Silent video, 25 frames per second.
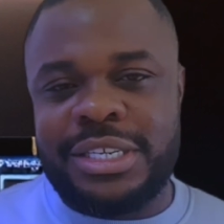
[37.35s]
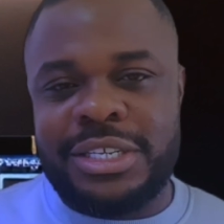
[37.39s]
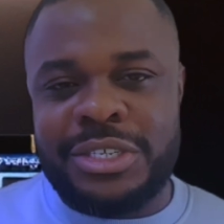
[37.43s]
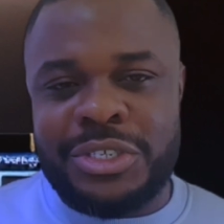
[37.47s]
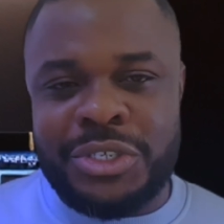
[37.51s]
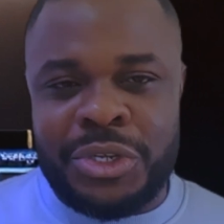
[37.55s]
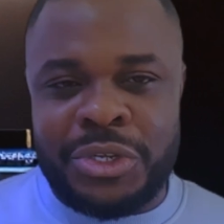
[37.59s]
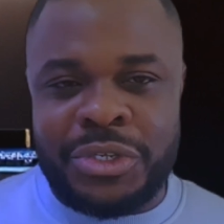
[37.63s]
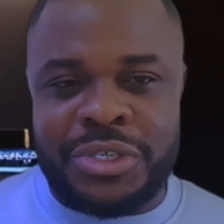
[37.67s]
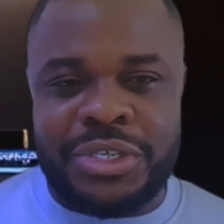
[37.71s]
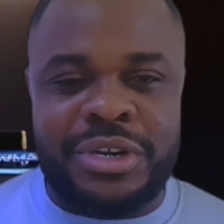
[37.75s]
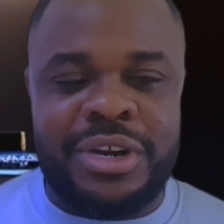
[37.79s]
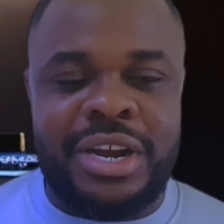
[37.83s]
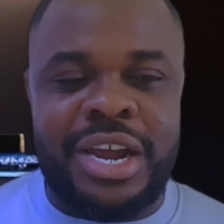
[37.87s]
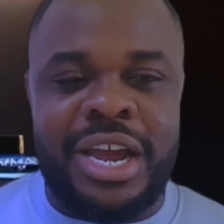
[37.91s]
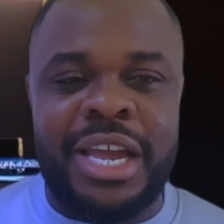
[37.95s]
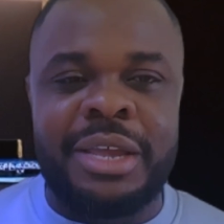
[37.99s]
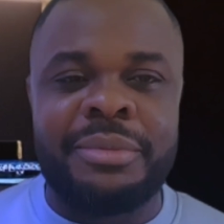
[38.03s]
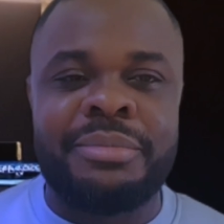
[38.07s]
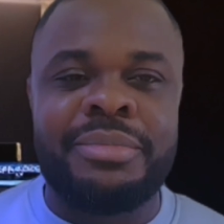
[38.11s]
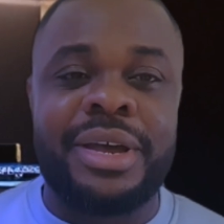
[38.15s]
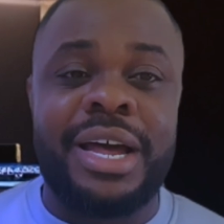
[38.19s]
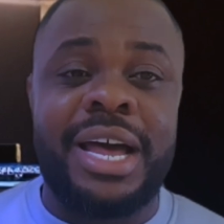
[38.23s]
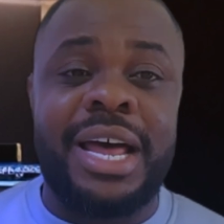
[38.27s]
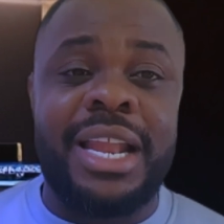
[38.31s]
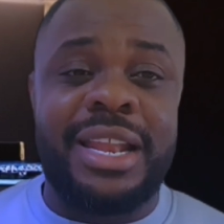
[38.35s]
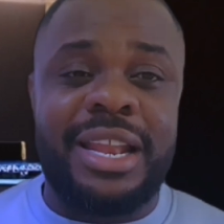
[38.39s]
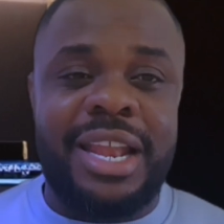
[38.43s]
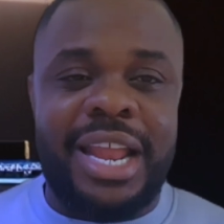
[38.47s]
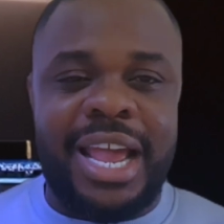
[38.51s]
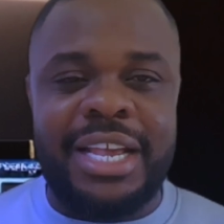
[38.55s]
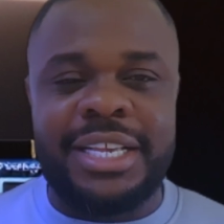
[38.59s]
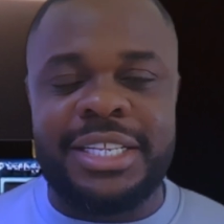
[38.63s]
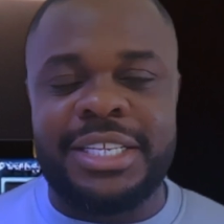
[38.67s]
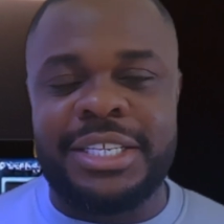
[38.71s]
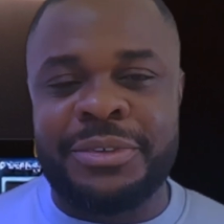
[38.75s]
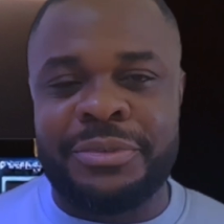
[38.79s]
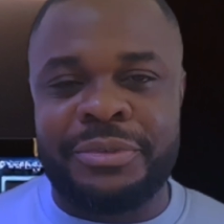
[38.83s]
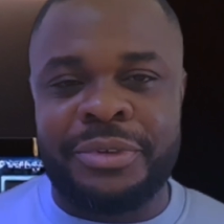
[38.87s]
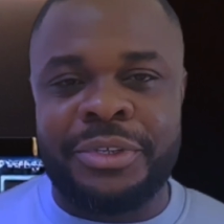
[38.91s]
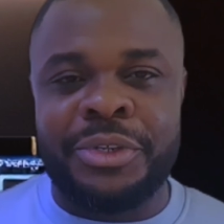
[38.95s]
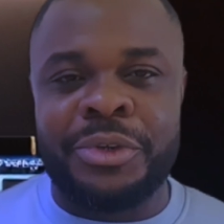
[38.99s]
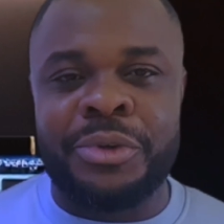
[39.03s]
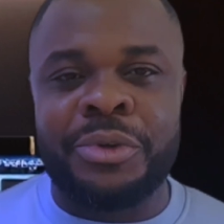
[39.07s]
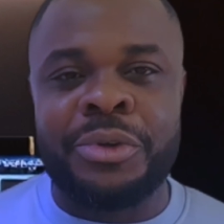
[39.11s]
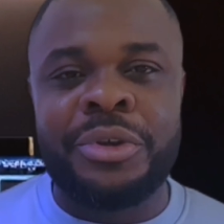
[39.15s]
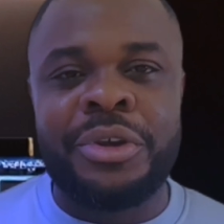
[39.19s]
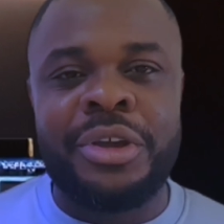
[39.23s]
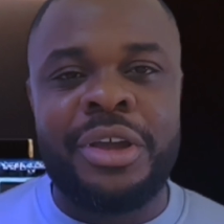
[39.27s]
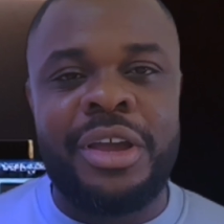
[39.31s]
subscribe and like this
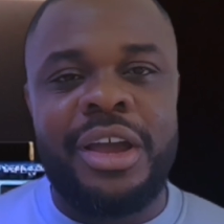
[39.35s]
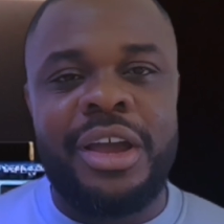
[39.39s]
video.